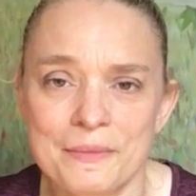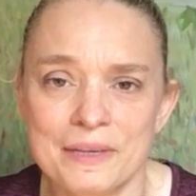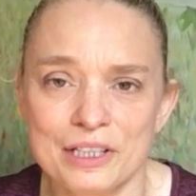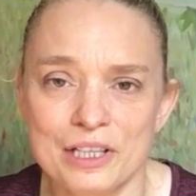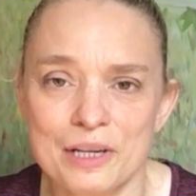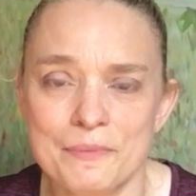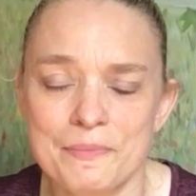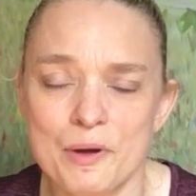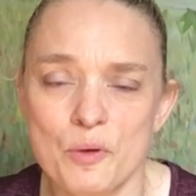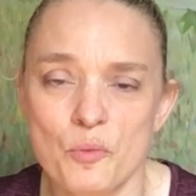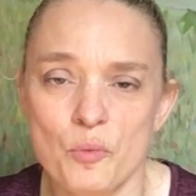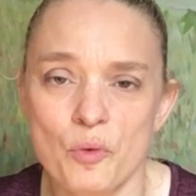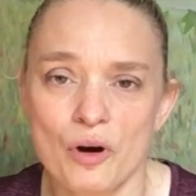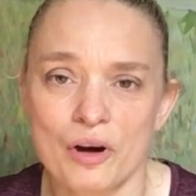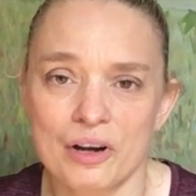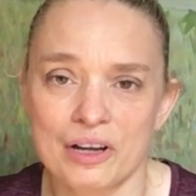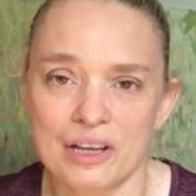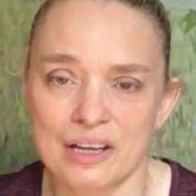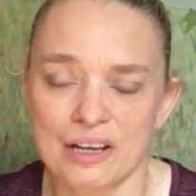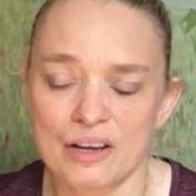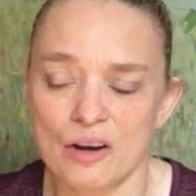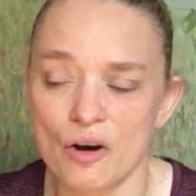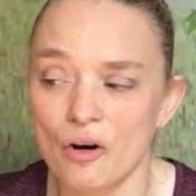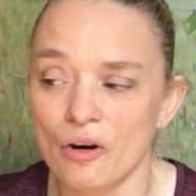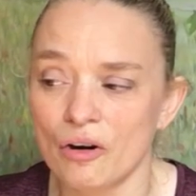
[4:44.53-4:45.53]
going to be
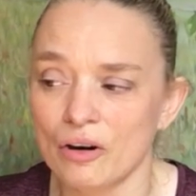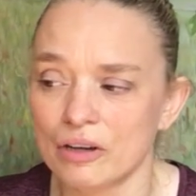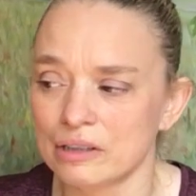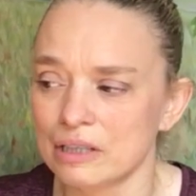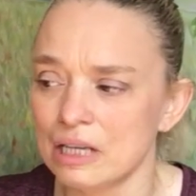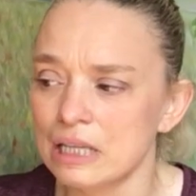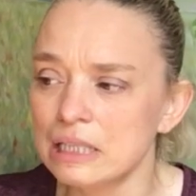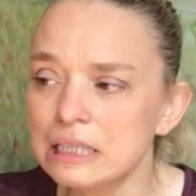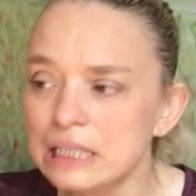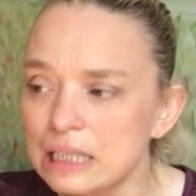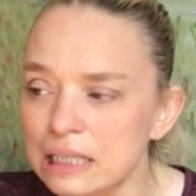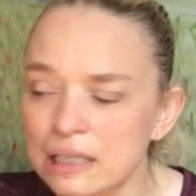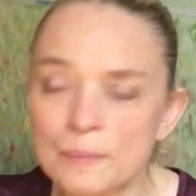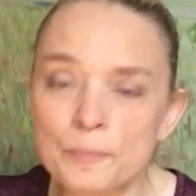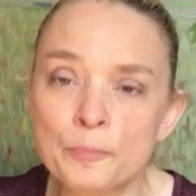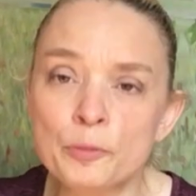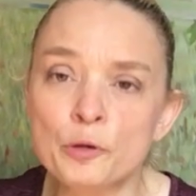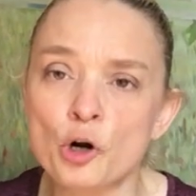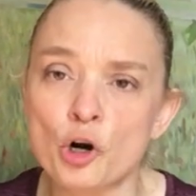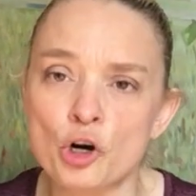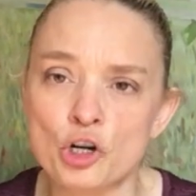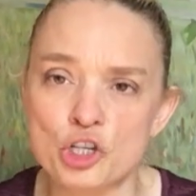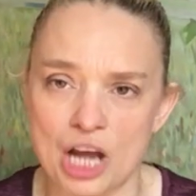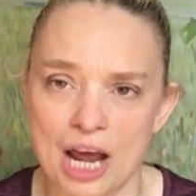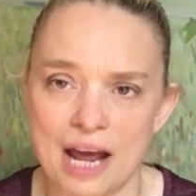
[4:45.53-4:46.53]
working on a little
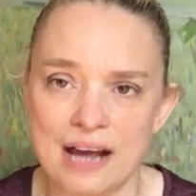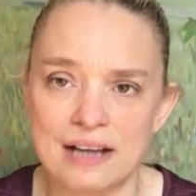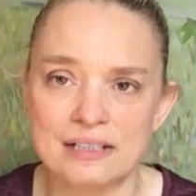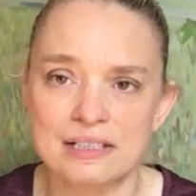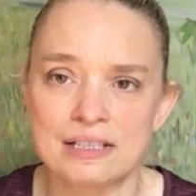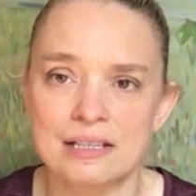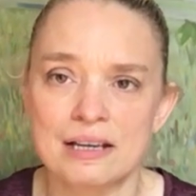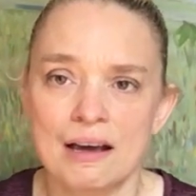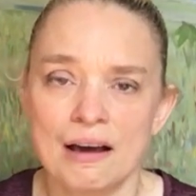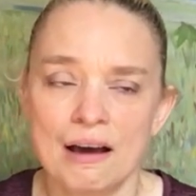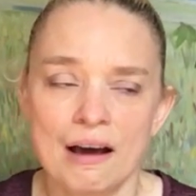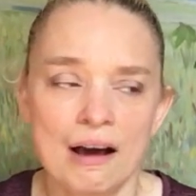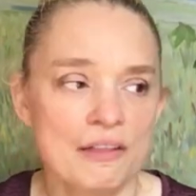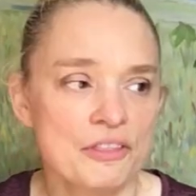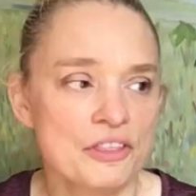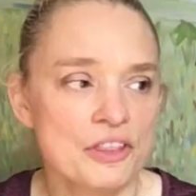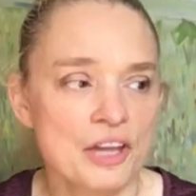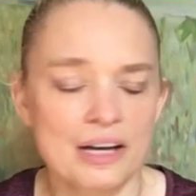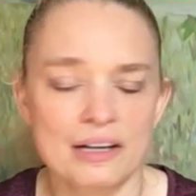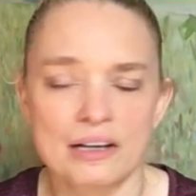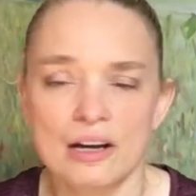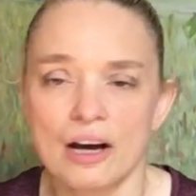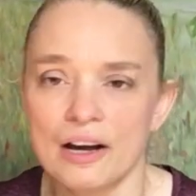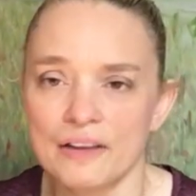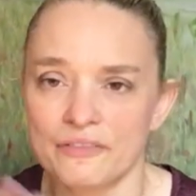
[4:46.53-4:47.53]
project
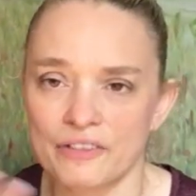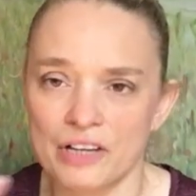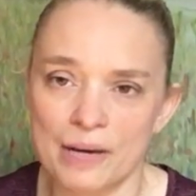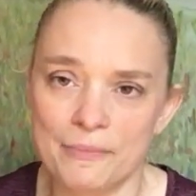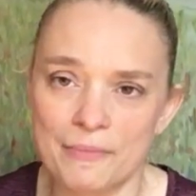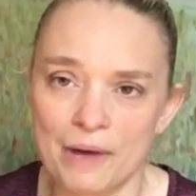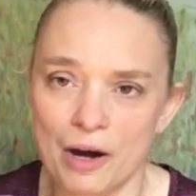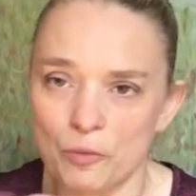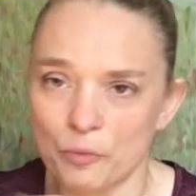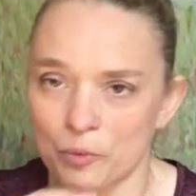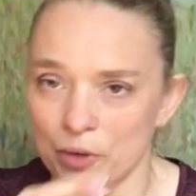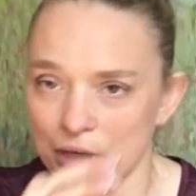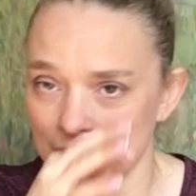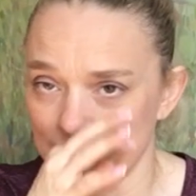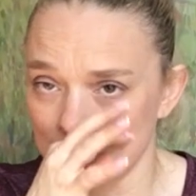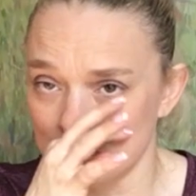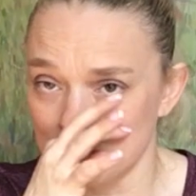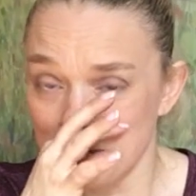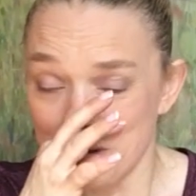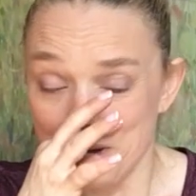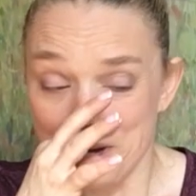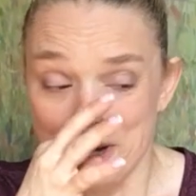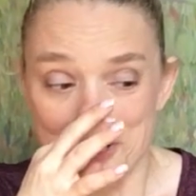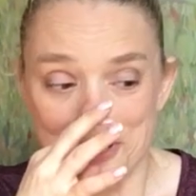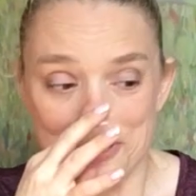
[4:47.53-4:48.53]
that I've come up with
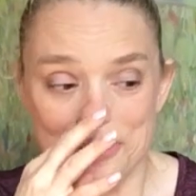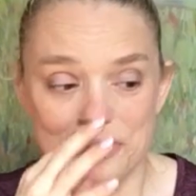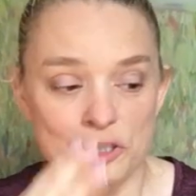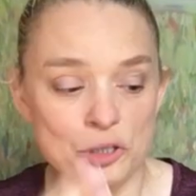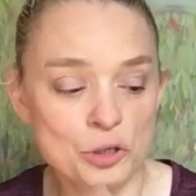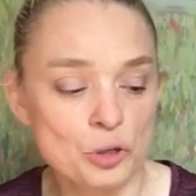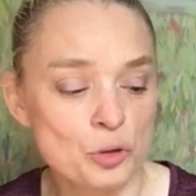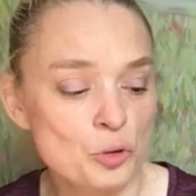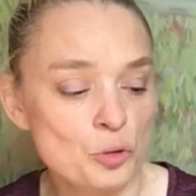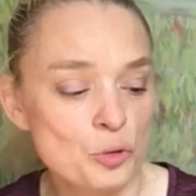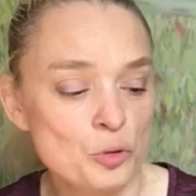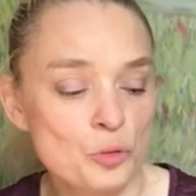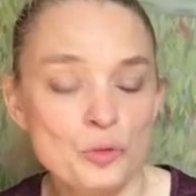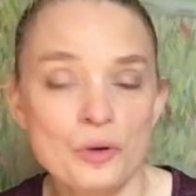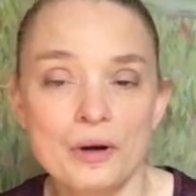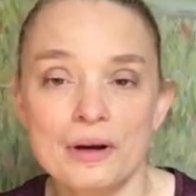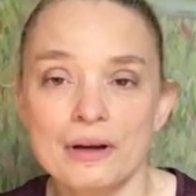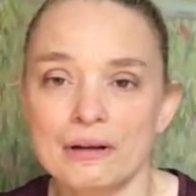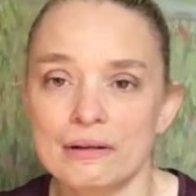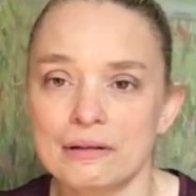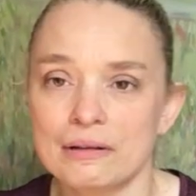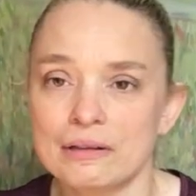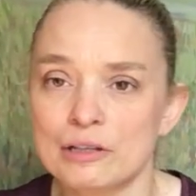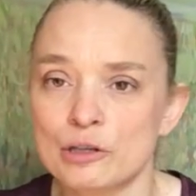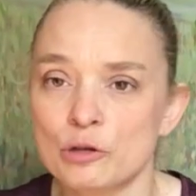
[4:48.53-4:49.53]

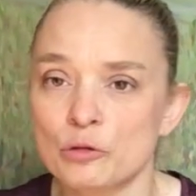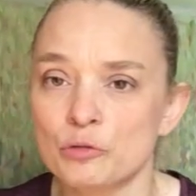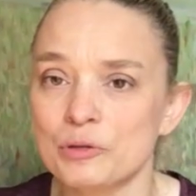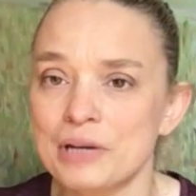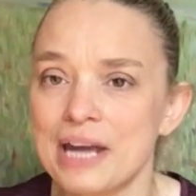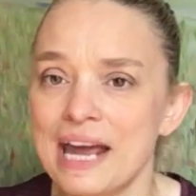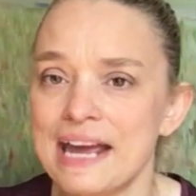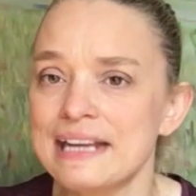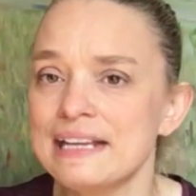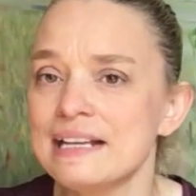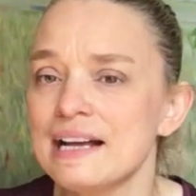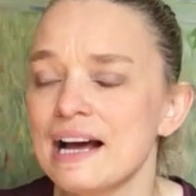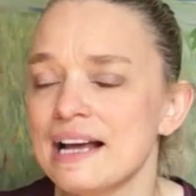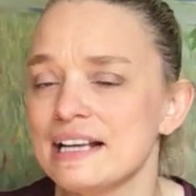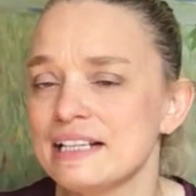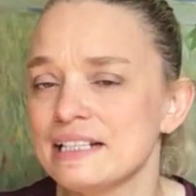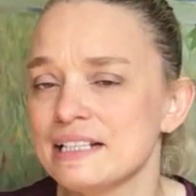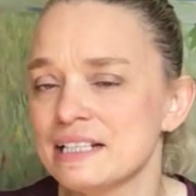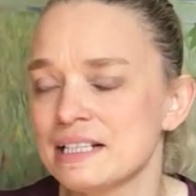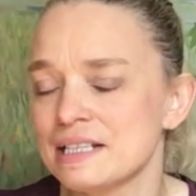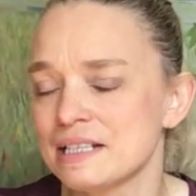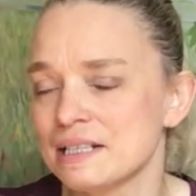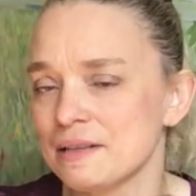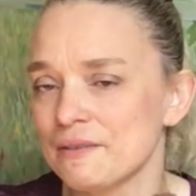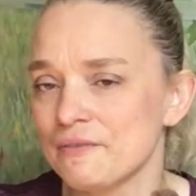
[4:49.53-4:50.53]
to create a
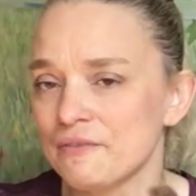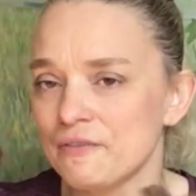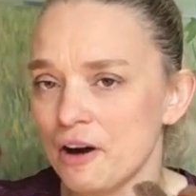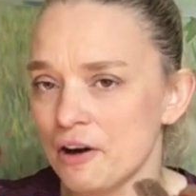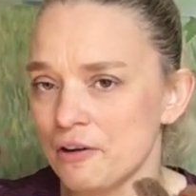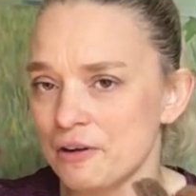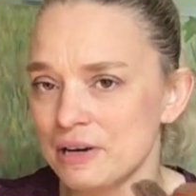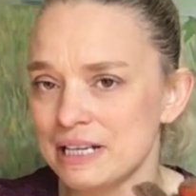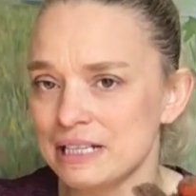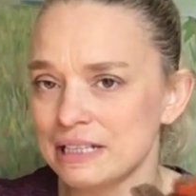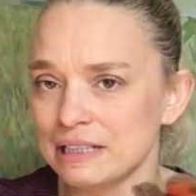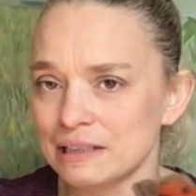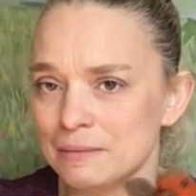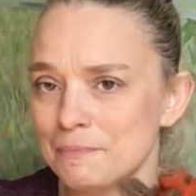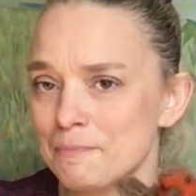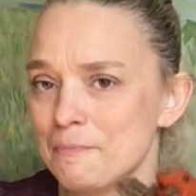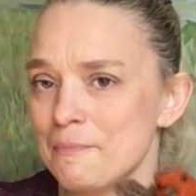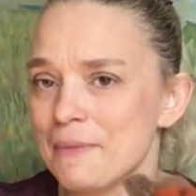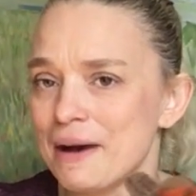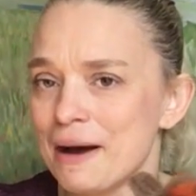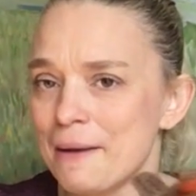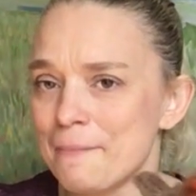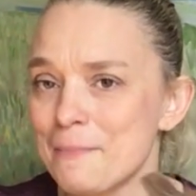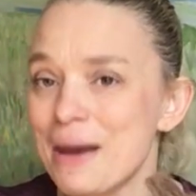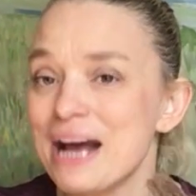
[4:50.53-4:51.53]
very
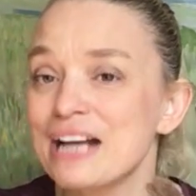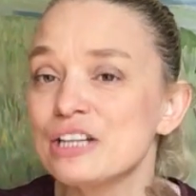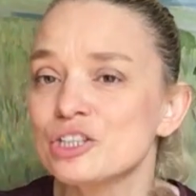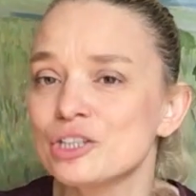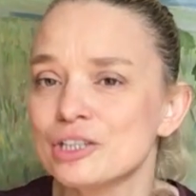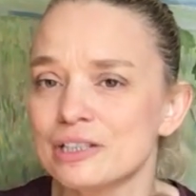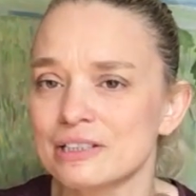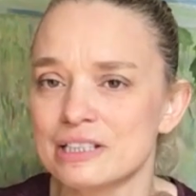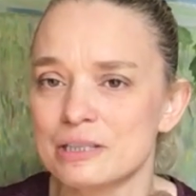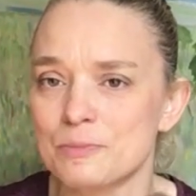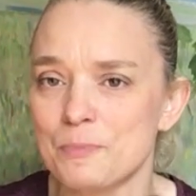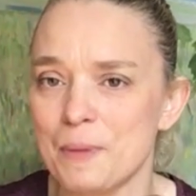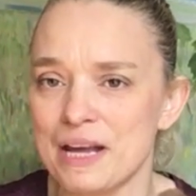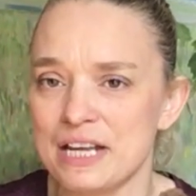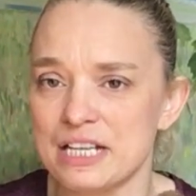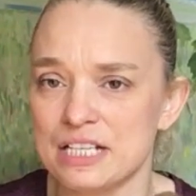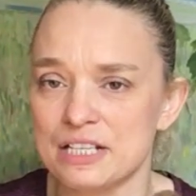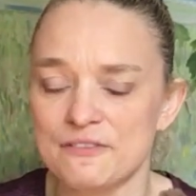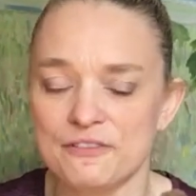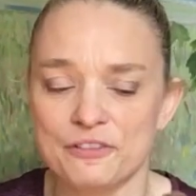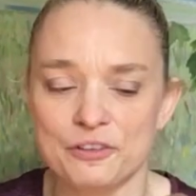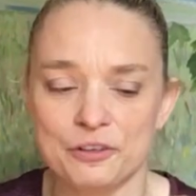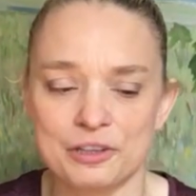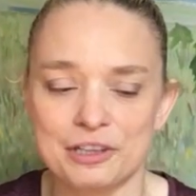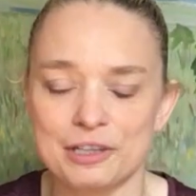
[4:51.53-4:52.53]
little, a magical space
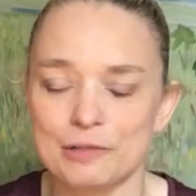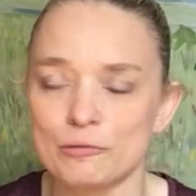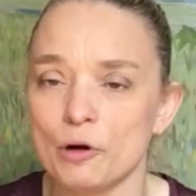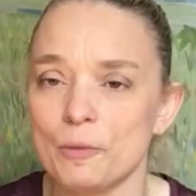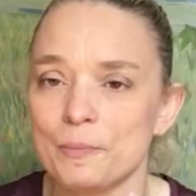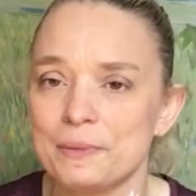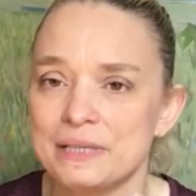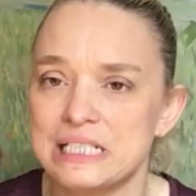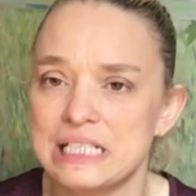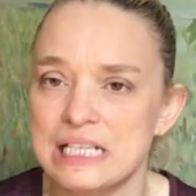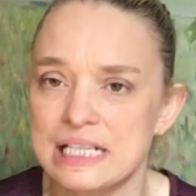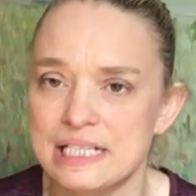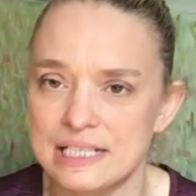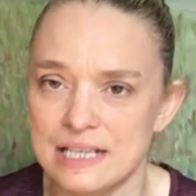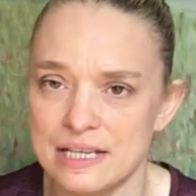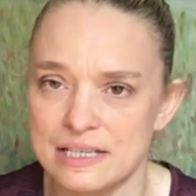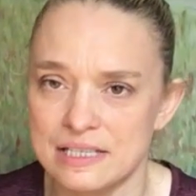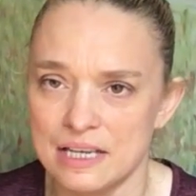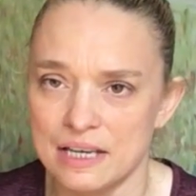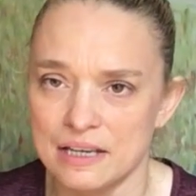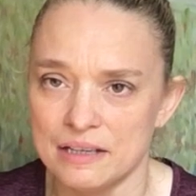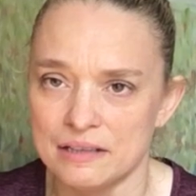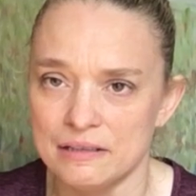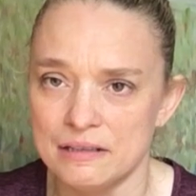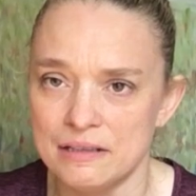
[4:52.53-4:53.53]
for the robin to
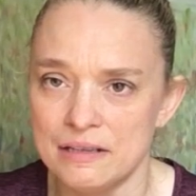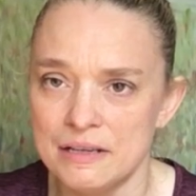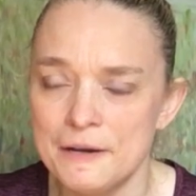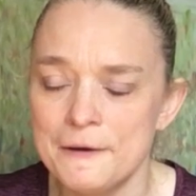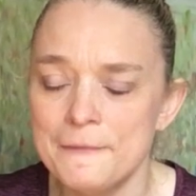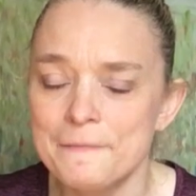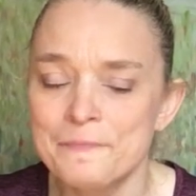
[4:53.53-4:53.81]
sit in.